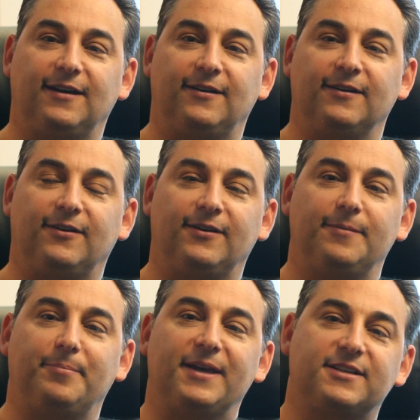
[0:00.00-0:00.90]
On, on
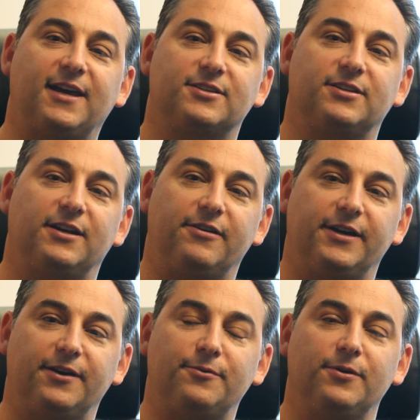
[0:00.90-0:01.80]
the best case
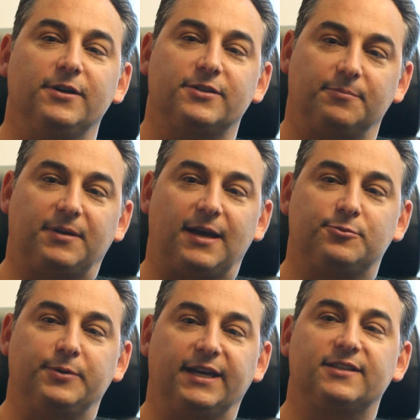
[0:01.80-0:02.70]
scenario,
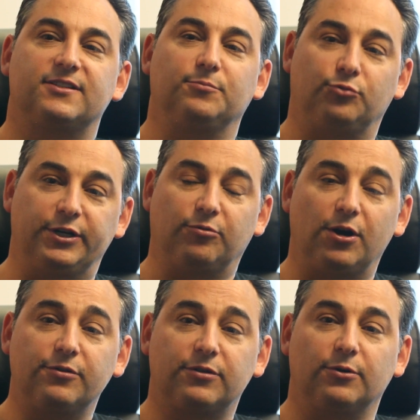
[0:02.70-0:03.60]
sometimes we get some
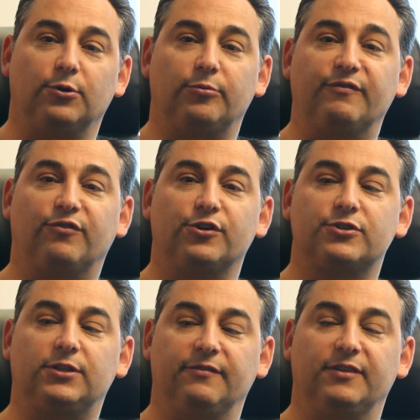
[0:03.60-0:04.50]
regrowth or
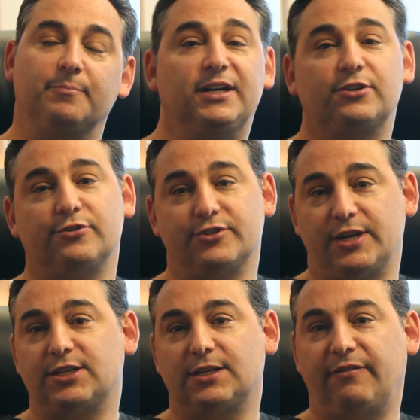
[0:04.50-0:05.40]
reversal of the
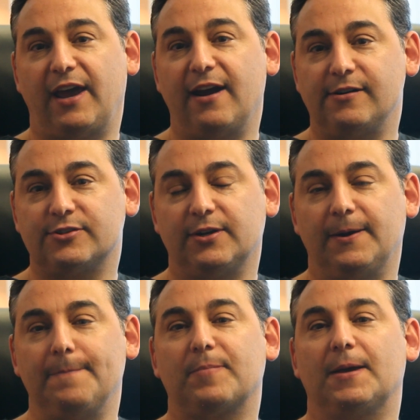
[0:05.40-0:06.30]
miniaturization of hairs,
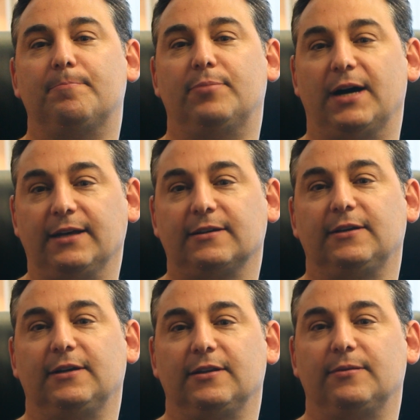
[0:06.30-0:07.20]
but
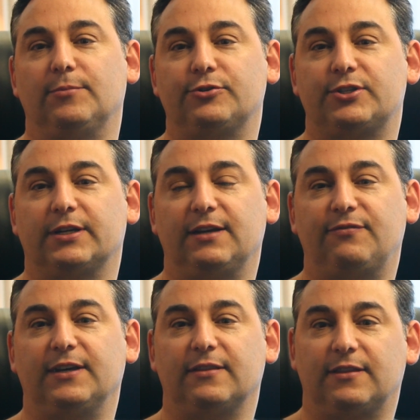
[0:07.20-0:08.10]
the most
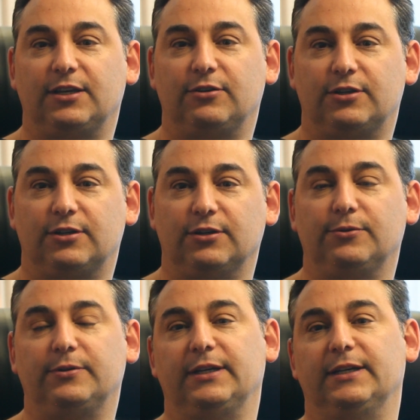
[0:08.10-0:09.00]
significant thing you can
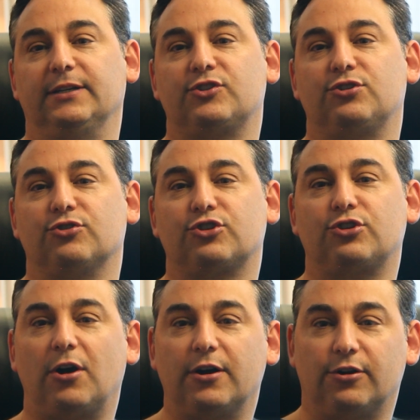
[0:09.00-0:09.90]
do is to
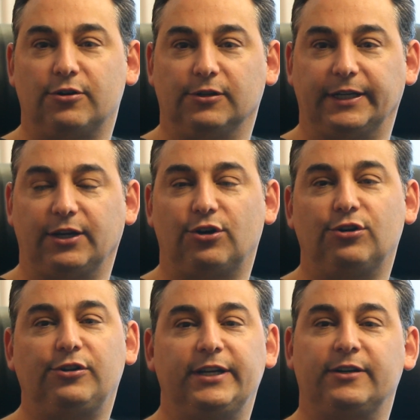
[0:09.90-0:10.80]
start early.
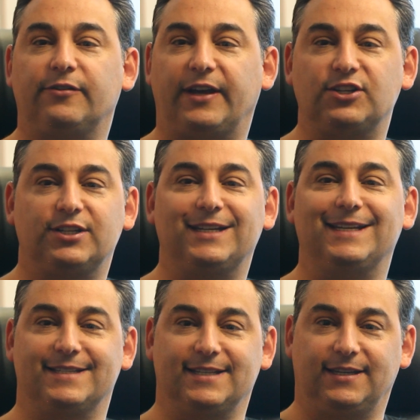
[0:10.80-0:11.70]
Early intervention
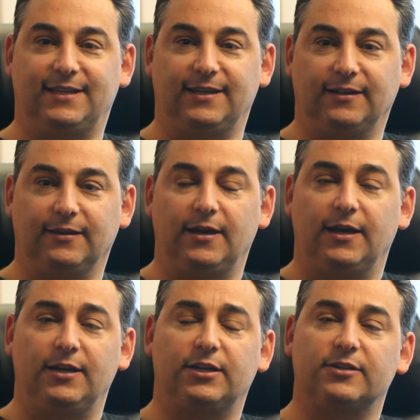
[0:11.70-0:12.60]
is the key.
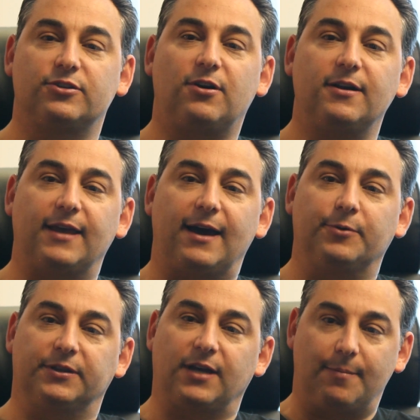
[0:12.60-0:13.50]
And you can start that
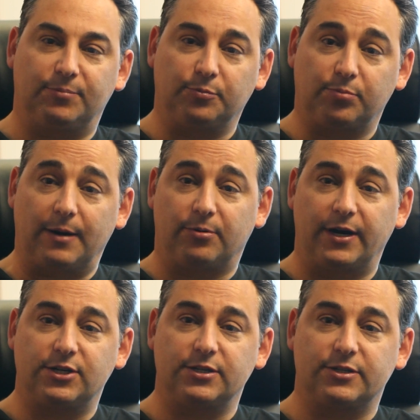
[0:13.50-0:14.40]
with topical
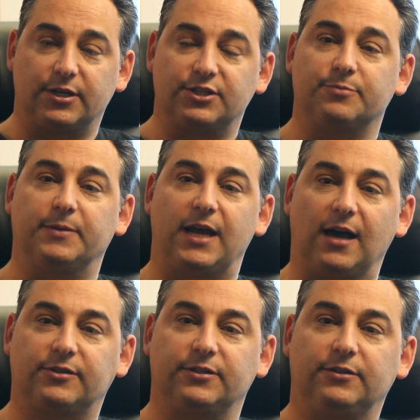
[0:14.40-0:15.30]
preparations such as
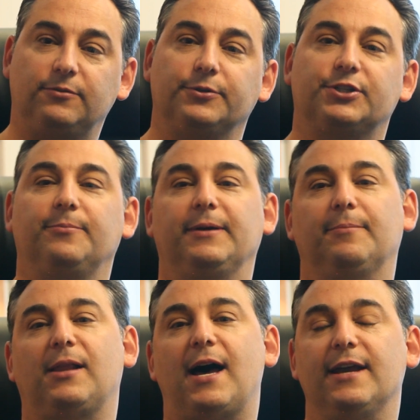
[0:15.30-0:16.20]
minoxidil, which can be
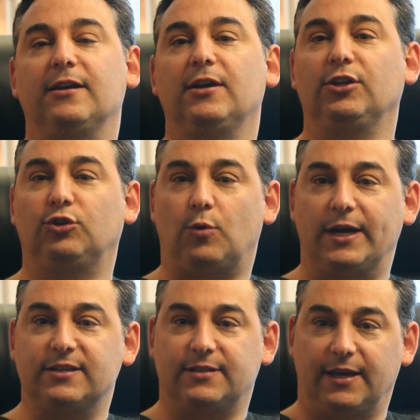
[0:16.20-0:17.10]
applied
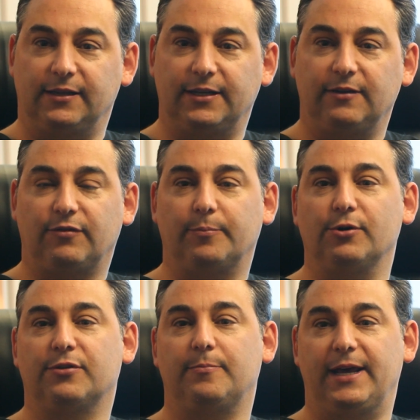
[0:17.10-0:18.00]
twice daily for
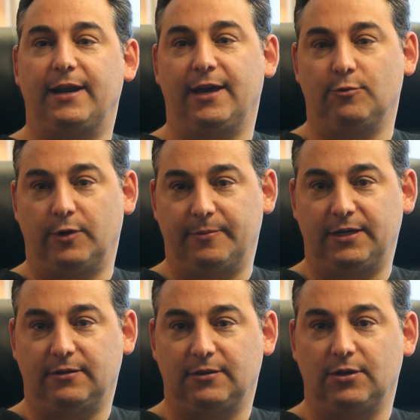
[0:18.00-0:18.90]
both men and women.